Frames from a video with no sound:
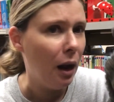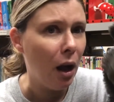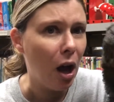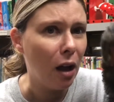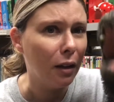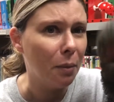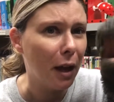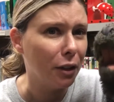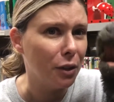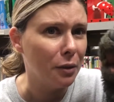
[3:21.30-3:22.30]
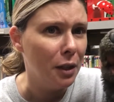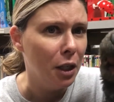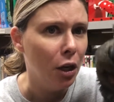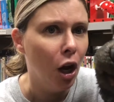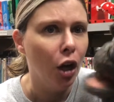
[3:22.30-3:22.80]
"All the better to
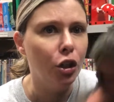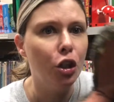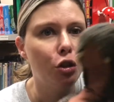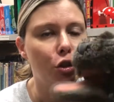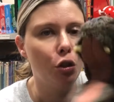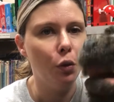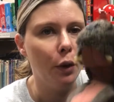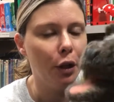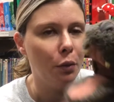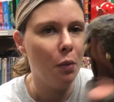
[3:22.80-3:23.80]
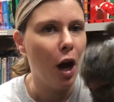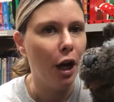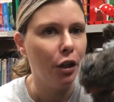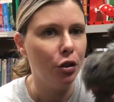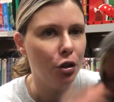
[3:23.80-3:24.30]
eat you with,
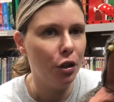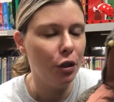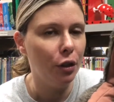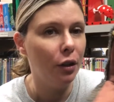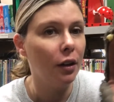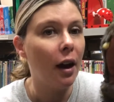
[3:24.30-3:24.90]
my dear."